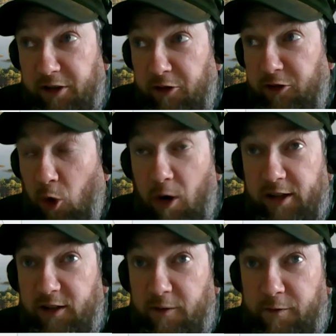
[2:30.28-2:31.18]

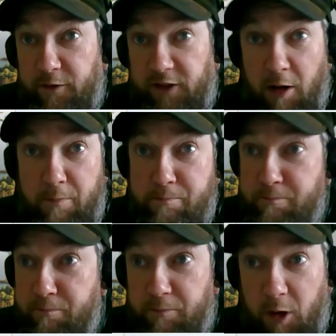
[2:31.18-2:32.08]
stories of some,
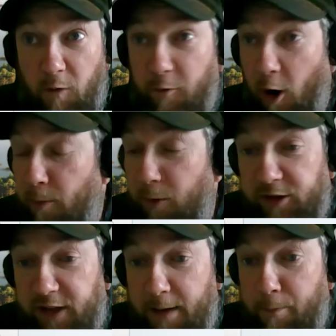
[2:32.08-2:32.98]
farmers
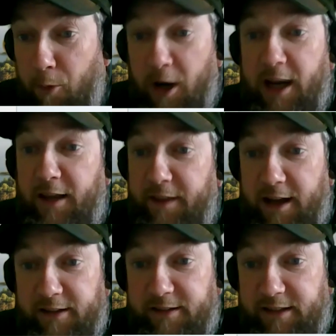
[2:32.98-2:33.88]
and that bringing
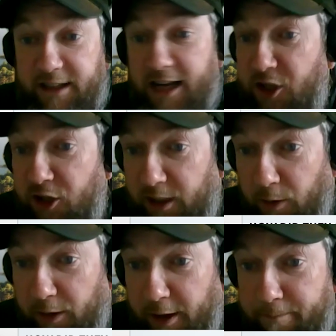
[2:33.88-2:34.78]
things intentionally
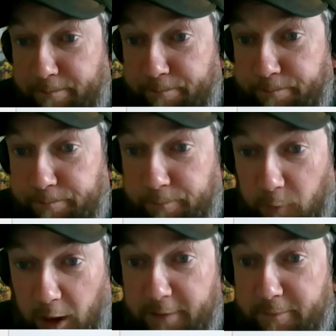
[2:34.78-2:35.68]
with them,
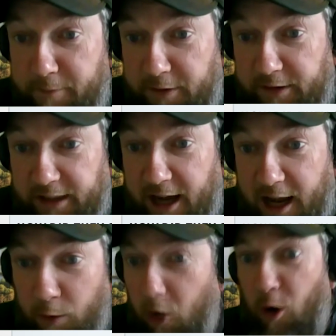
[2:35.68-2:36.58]
right?
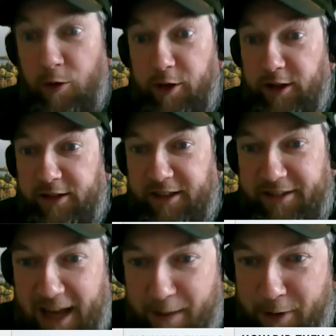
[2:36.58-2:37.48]
Saying, whoa, this
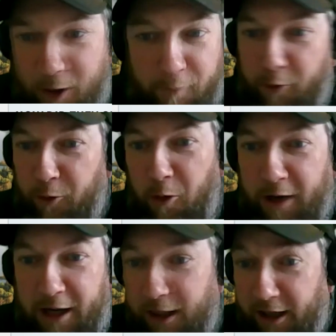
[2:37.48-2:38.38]
can't be good for
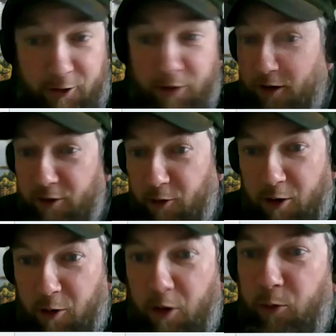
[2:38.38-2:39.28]
growing anything. There are
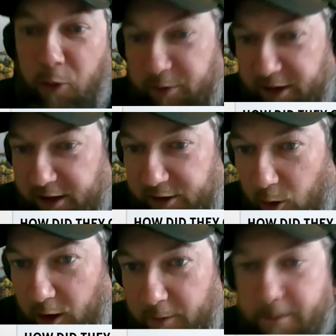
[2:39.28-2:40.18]
no earthworms in this
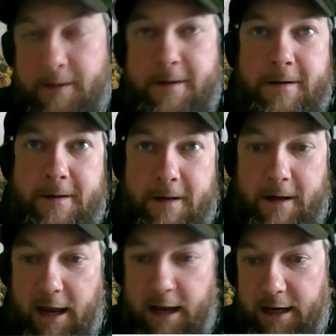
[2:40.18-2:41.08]
soil,
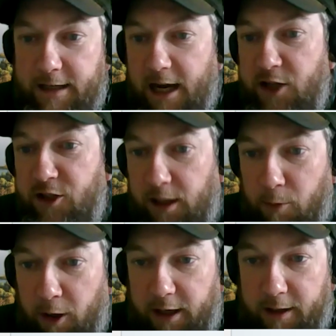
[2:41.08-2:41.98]
and intentionally
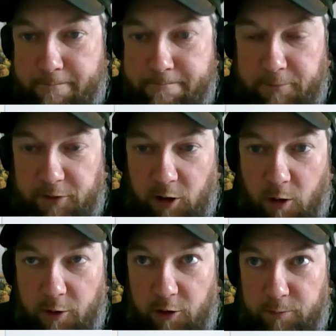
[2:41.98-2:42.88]
bringing them.
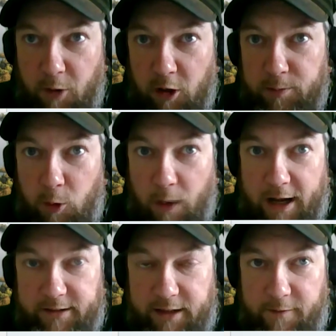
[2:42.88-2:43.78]
So there's multiple
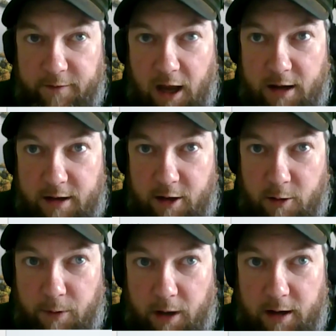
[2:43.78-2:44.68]
ways they've gotten
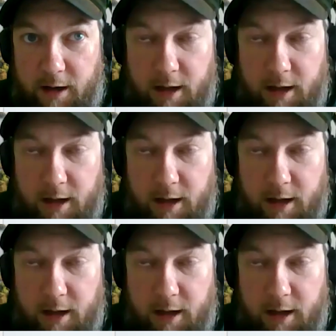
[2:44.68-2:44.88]
here, but